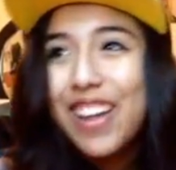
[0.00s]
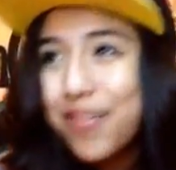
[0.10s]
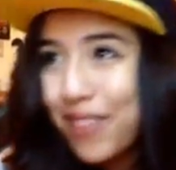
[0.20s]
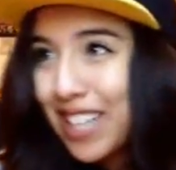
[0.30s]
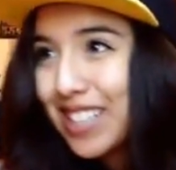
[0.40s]

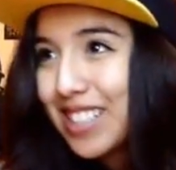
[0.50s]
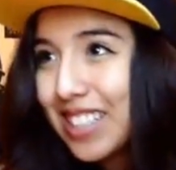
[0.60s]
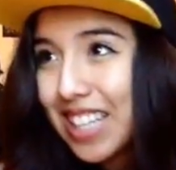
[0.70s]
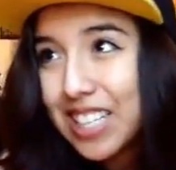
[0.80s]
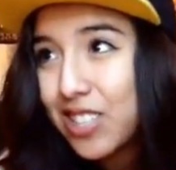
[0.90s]

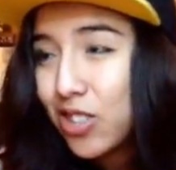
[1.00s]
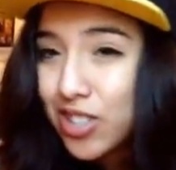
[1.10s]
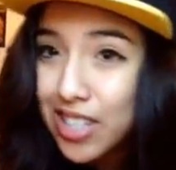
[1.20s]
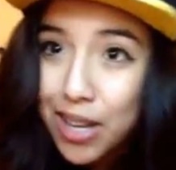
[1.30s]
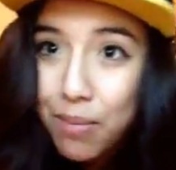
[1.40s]
basically, because you
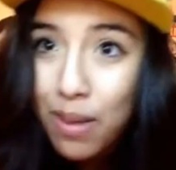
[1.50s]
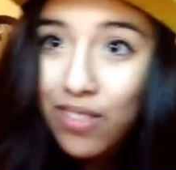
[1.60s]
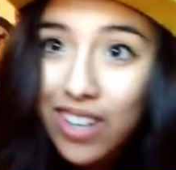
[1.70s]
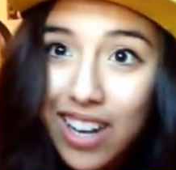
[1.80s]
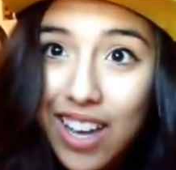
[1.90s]
see him
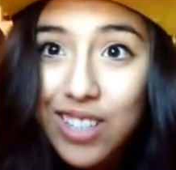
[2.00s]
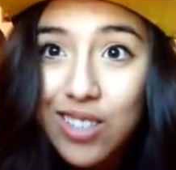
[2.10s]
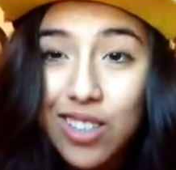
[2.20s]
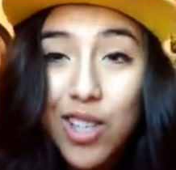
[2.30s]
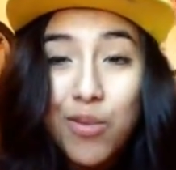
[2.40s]
every day, so
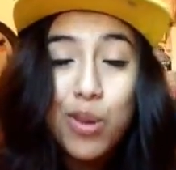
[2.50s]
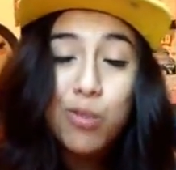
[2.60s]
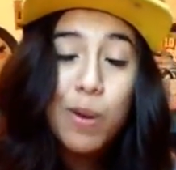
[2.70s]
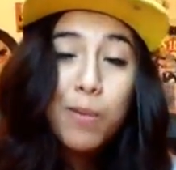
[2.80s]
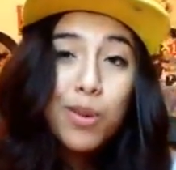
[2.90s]
you're gonna be
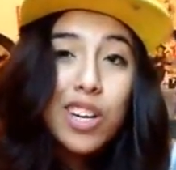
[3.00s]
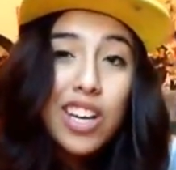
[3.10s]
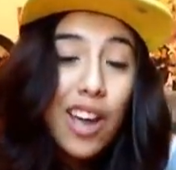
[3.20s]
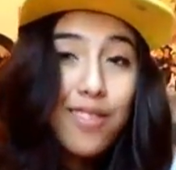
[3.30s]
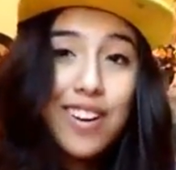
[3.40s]

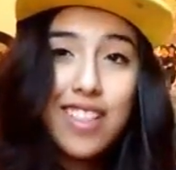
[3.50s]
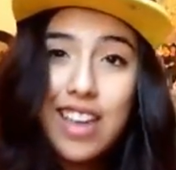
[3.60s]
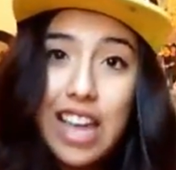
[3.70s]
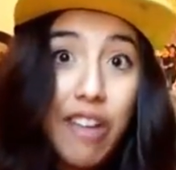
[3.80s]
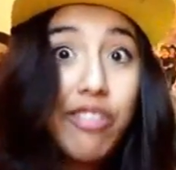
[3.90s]
remembering
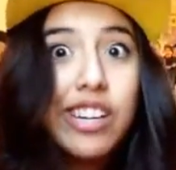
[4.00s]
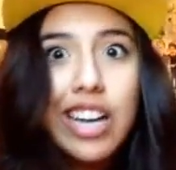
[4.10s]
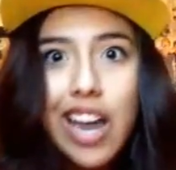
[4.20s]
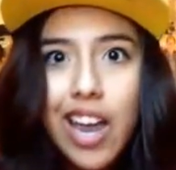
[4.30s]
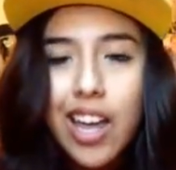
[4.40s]
everything every
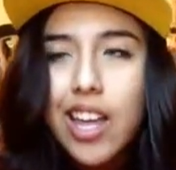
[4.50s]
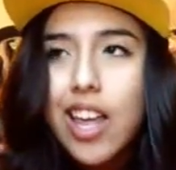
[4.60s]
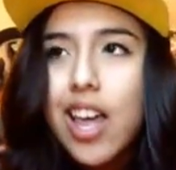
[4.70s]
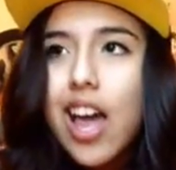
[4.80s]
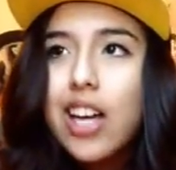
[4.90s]
day,
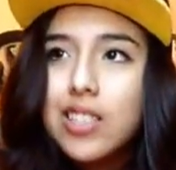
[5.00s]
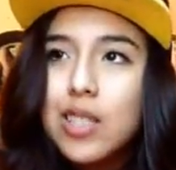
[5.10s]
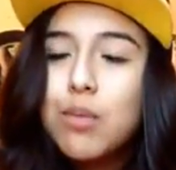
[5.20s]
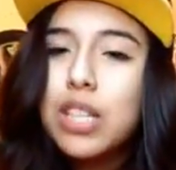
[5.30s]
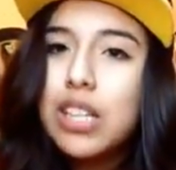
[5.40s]
and it's
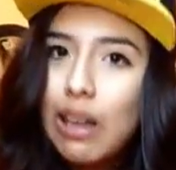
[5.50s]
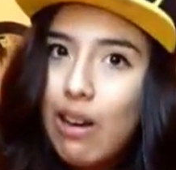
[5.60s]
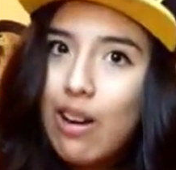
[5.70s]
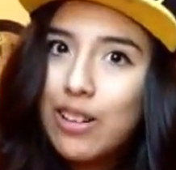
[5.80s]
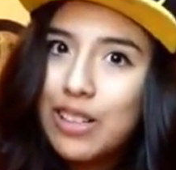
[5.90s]
gonna be a
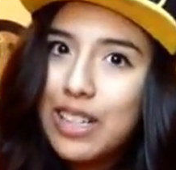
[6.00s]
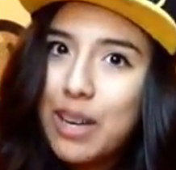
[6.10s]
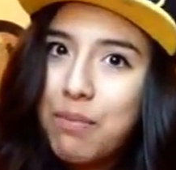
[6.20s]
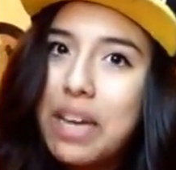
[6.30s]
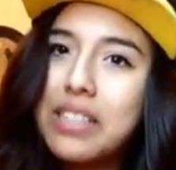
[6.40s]
lot harder to
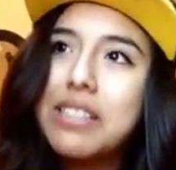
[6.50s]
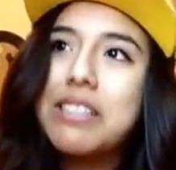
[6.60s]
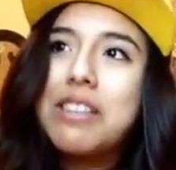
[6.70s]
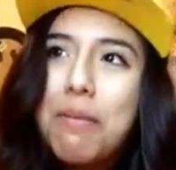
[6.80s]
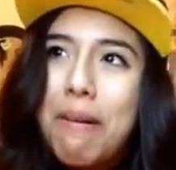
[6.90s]
get past this
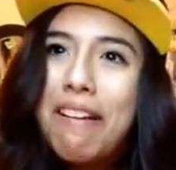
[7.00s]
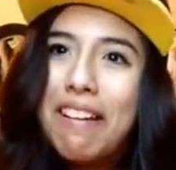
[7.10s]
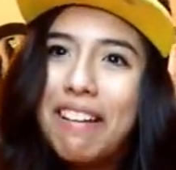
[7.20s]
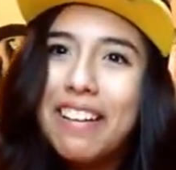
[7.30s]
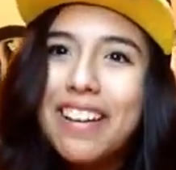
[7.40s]
step.
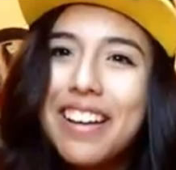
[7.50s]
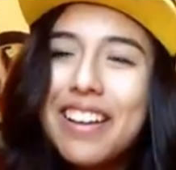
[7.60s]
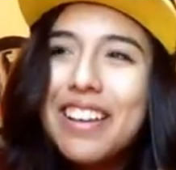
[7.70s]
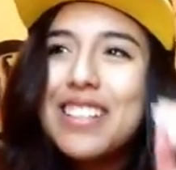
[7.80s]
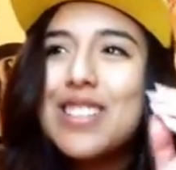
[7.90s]

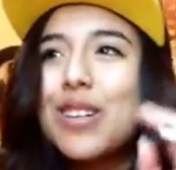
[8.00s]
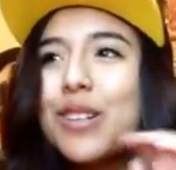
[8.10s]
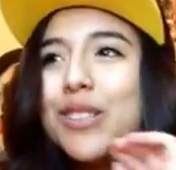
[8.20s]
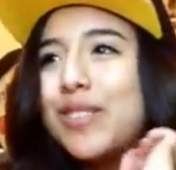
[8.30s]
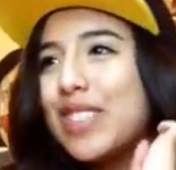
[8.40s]

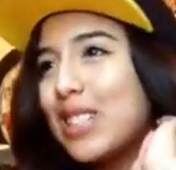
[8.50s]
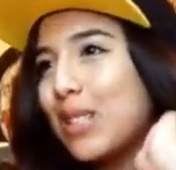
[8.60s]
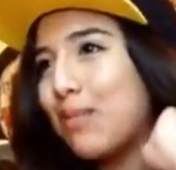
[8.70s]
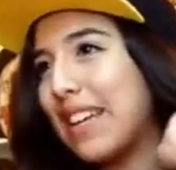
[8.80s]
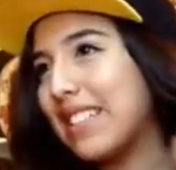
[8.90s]
So this
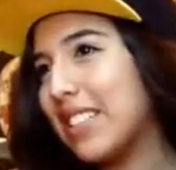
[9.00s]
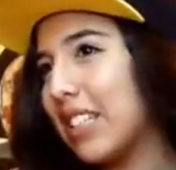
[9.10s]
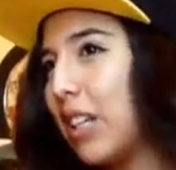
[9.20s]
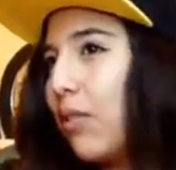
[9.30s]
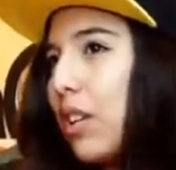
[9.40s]
is
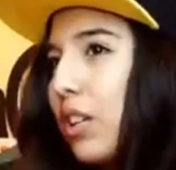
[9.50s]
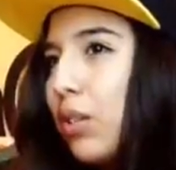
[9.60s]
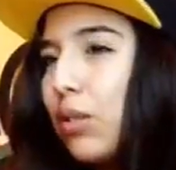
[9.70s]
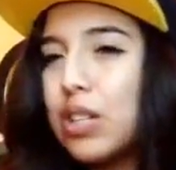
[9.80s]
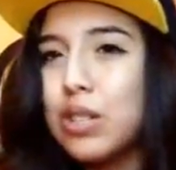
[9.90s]
basically when
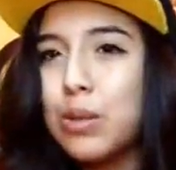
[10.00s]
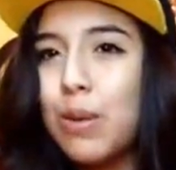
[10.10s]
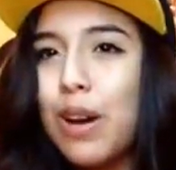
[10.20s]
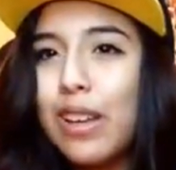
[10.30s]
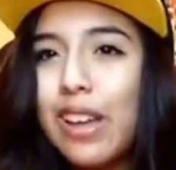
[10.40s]
you are just
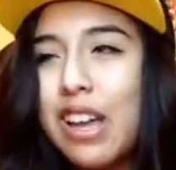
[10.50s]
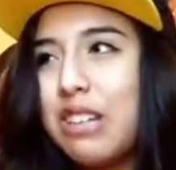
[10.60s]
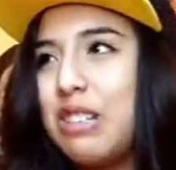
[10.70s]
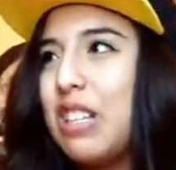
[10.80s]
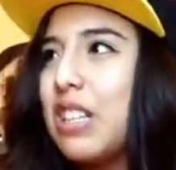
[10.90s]
walking and
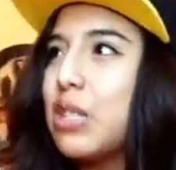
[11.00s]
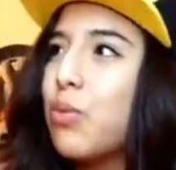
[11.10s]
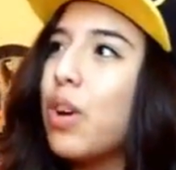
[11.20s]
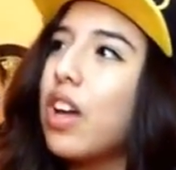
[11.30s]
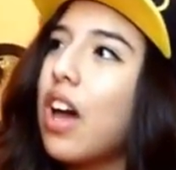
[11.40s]
you see this
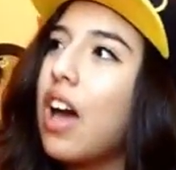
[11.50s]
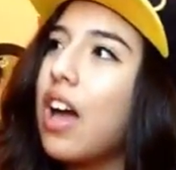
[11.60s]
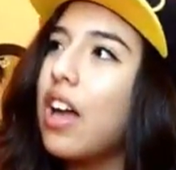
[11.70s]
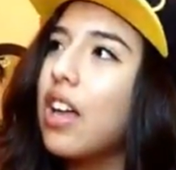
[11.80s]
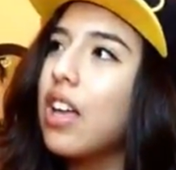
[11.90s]
one
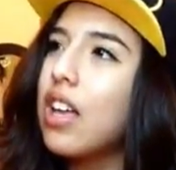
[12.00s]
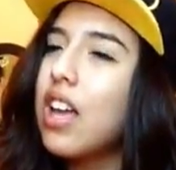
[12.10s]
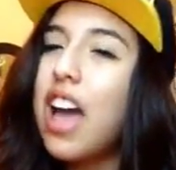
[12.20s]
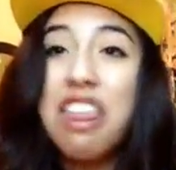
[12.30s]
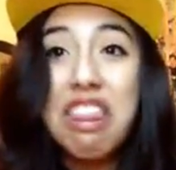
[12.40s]
guy,
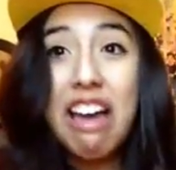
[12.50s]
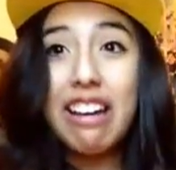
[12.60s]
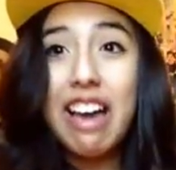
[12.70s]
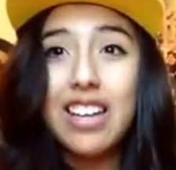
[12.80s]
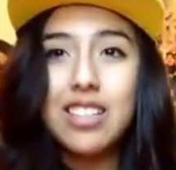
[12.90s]
and that
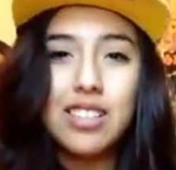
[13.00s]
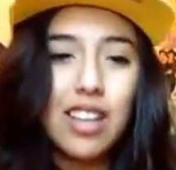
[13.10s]
guy just